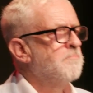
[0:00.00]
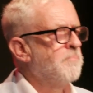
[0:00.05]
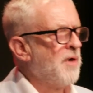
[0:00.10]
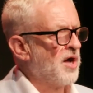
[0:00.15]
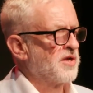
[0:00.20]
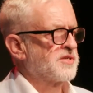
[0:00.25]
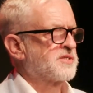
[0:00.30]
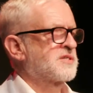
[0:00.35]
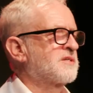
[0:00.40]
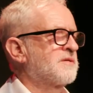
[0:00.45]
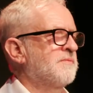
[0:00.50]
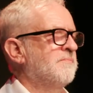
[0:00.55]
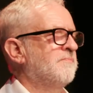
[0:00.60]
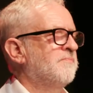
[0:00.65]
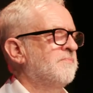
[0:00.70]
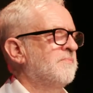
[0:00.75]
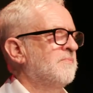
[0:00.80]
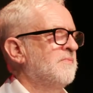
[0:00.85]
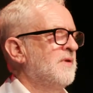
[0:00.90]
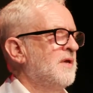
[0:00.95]
But
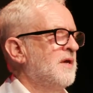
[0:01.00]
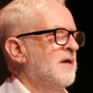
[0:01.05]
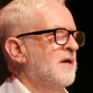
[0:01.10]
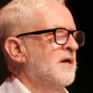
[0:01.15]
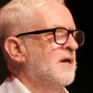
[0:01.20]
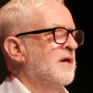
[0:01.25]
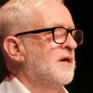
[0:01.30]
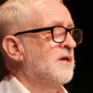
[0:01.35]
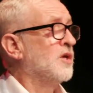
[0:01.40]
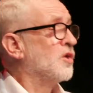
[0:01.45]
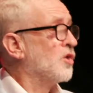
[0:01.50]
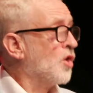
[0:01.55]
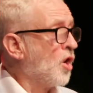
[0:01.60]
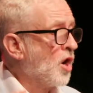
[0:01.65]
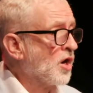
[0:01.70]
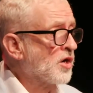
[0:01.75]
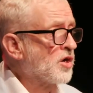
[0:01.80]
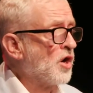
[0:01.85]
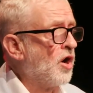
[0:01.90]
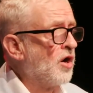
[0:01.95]
you're
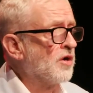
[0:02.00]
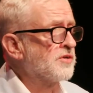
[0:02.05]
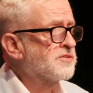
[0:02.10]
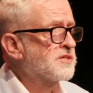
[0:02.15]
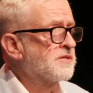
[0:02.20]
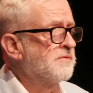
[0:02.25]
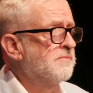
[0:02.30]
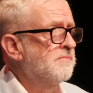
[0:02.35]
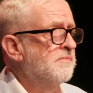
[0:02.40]
not a god,